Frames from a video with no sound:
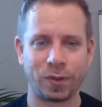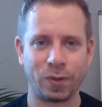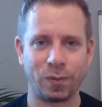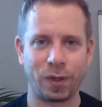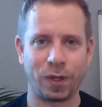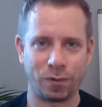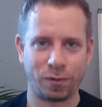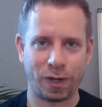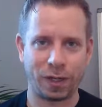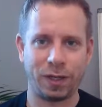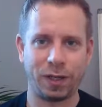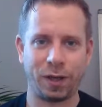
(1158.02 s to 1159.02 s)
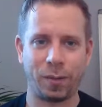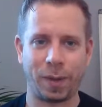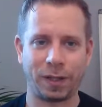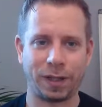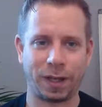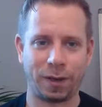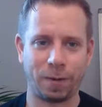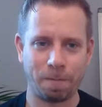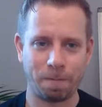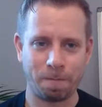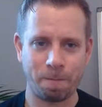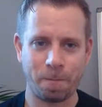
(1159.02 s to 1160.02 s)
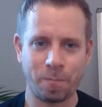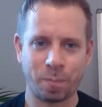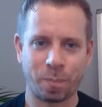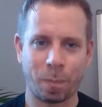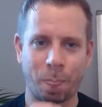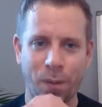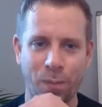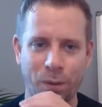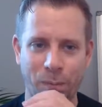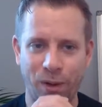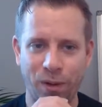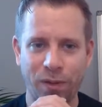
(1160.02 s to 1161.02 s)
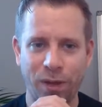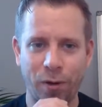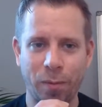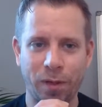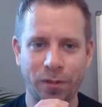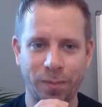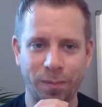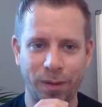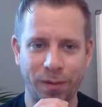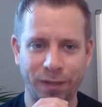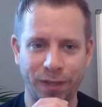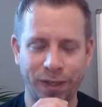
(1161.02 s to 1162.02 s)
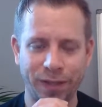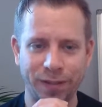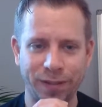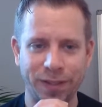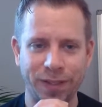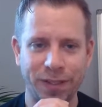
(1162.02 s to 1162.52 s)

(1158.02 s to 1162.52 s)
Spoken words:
And when you're ready, go back down. Put both elbows on both knees.